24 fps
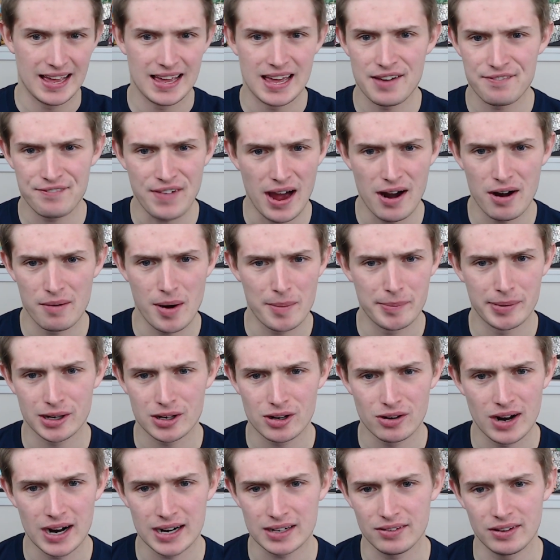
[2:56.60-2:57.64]
I remember
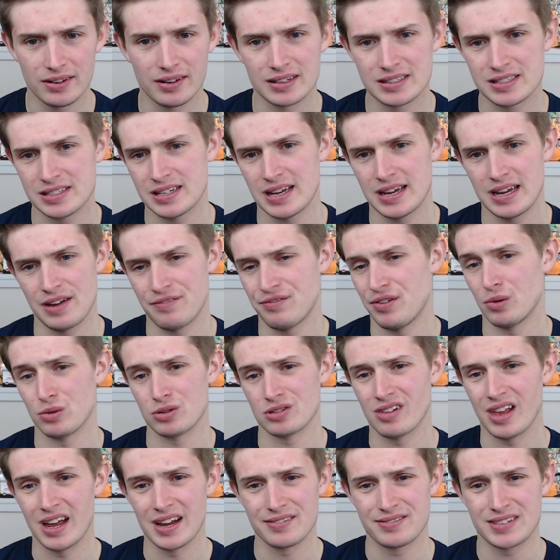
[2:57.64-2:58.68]
correctly, let's say if it was
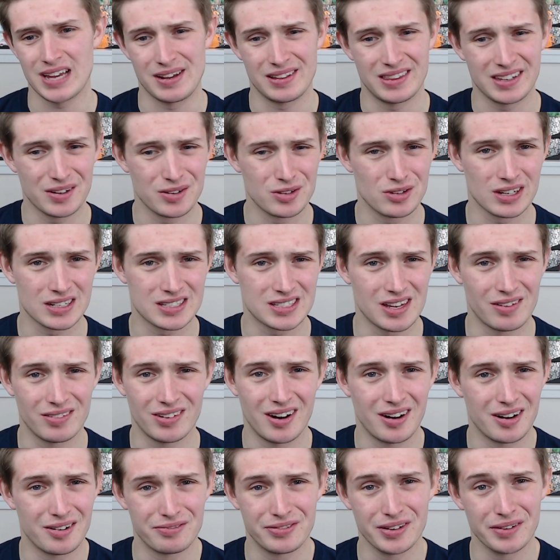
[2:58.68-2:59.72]
lifetime, I think it was like
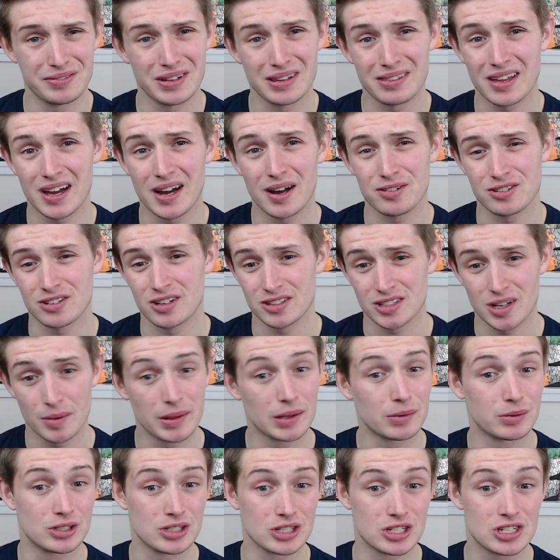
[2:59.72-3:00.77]
750,000 or something,
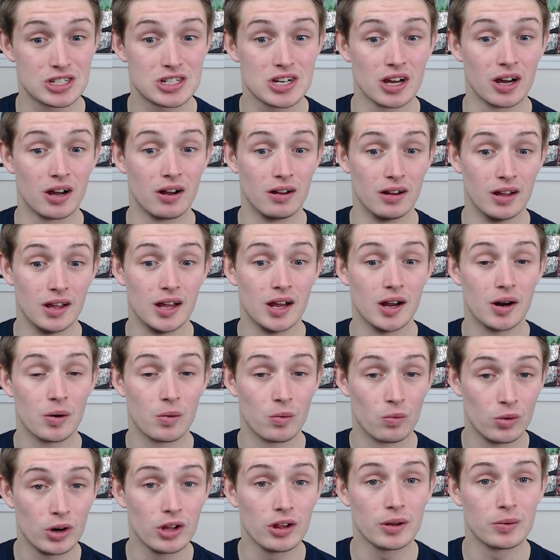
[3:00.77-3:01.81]
which is still
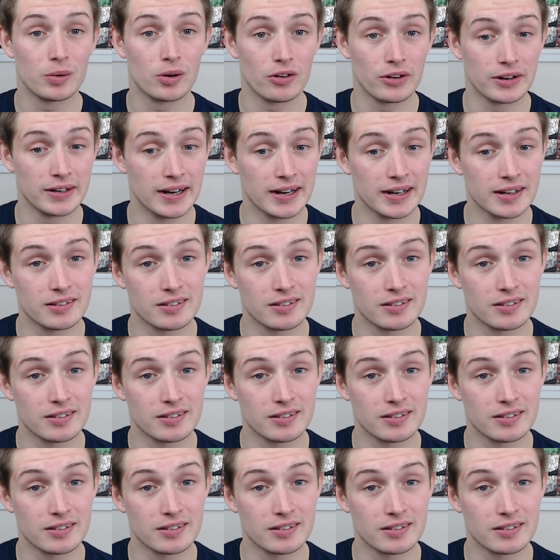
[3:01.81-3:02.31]
really, really nice.